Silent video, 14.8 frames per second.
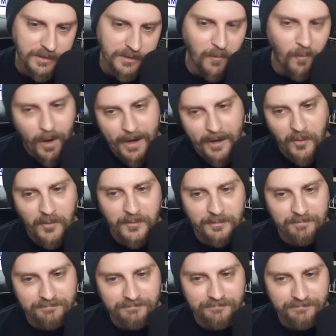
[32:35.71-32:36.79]
the
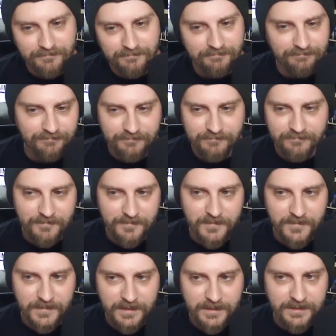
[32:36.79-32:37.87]
stakes of the
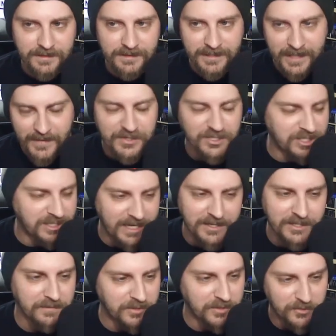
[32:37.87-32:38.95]
storytelling. Yeah, the stakes
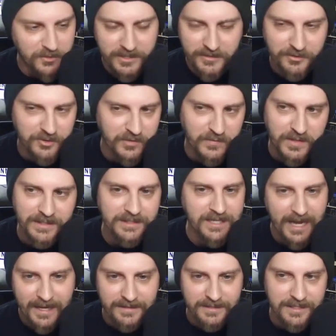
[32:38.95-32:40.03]
of the storytelling just
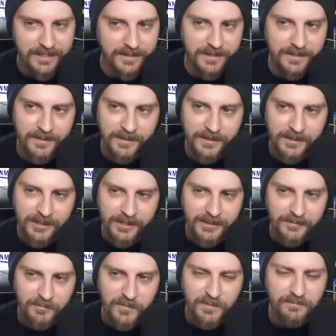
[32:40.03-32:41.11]
fantastic.
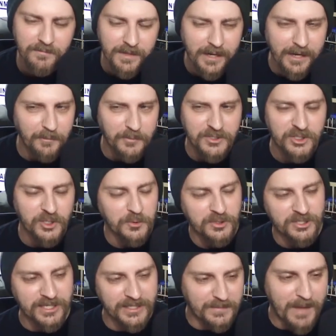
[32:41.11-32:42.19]
It was so
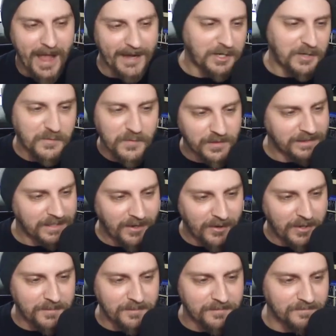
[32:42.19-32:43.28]
cinematic for the
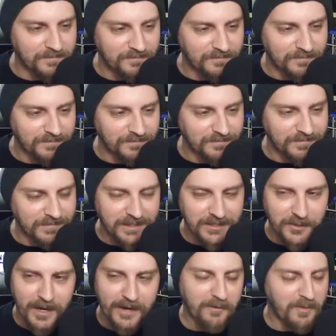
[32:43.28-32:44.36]
time. Mm-hmm. You
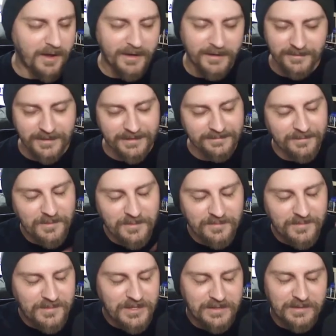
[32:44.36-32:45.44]
know,
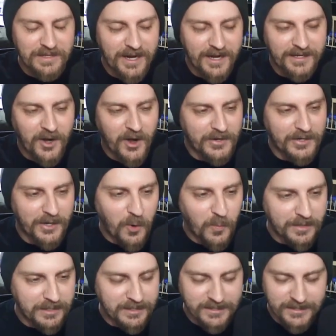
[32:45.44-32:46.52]
the iconic
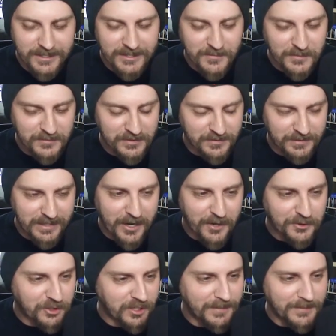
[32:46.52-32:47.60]
opening scene with the
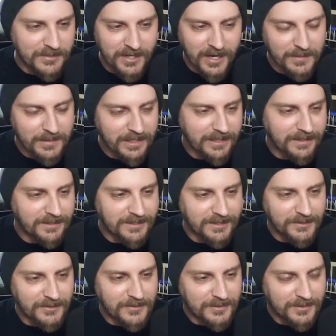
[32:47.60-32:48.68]
airships coming
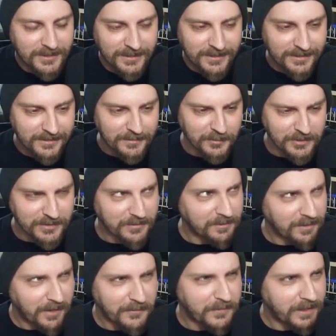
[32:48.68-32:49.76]
into, was it
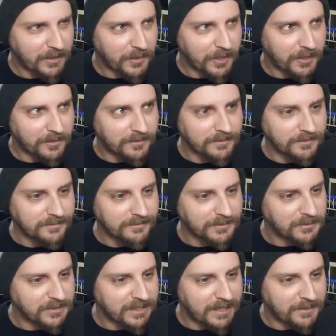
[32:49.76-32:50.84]
not Figaro? What
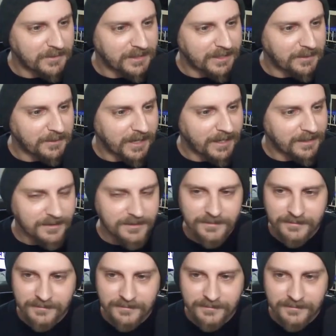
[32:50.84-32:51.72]
was the name of the damn castle?